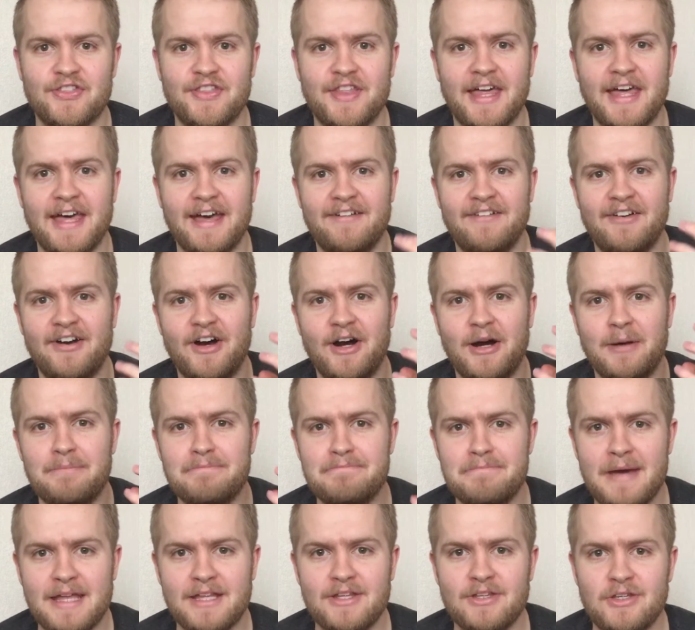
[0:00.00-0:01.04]
There are
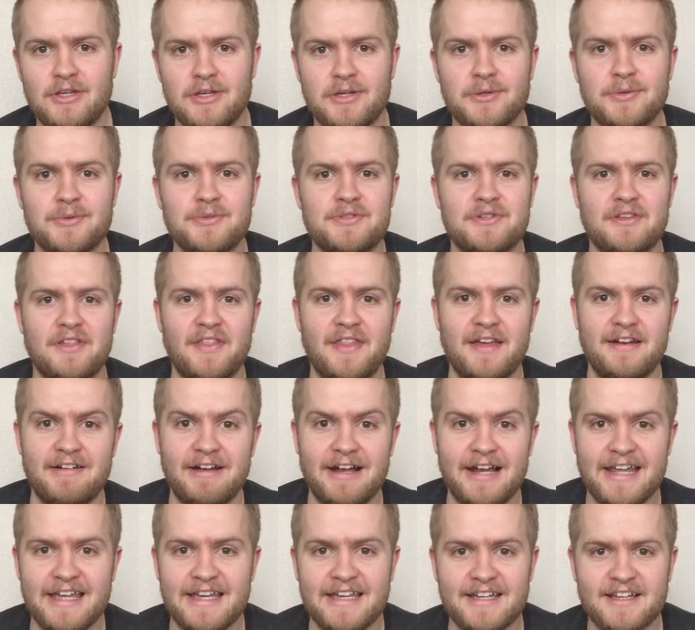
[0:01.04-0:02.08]
menus, there are
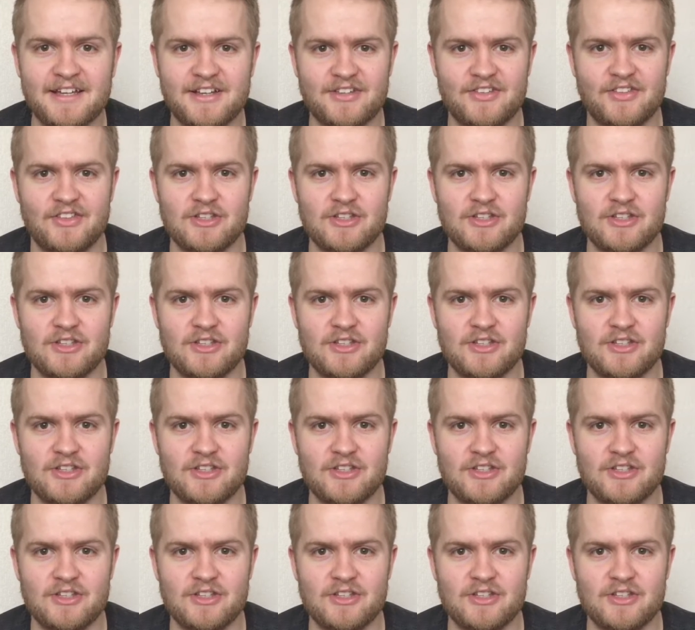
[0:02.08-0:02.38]
links,